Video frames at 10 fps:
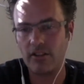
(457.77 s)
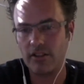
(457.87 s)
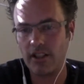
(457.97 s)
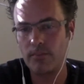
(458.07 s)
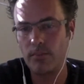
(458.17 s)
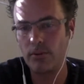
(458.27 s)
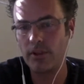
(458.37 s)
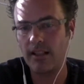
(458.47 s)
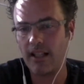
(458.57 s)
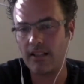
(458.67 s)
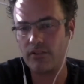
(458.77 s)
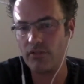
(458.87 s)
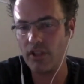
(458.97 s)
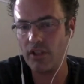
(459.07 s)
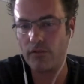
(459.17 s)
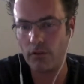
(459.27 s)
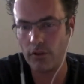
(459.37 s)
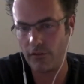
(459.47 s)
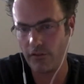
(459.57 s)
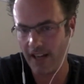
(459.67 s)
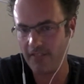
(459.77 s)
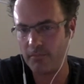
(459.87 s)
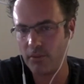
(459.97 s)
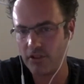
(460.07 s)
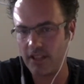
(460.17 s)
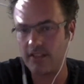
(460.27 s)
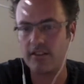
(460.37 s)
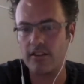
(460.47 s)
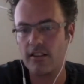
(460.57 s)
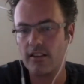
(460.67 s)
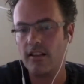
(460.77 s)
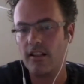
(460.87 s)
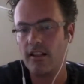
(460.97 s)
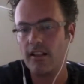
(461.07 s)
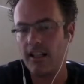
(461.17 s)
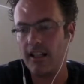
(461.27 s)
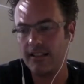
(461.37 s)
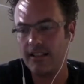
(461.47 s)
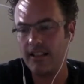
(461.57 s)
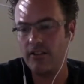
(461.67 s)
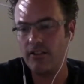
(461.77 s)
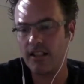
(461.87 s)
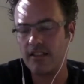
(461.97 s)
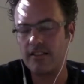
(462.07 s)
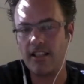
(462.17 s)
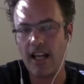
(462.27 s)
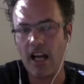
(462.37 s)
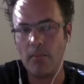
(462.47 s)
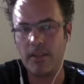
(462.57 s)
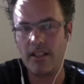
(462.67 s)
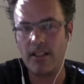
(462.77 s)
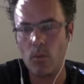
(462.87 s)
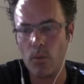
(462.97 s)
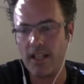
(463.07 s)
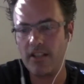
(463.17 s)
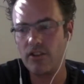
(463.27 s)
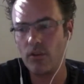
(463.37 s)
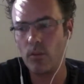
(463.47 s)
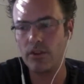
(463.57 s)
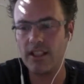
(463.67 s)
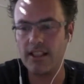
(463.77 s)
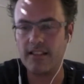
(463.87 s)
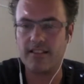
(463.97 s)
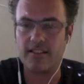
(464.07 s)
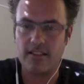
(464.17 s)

So just put in like 3, 4, or 5%, and then you can see how many weeks you will need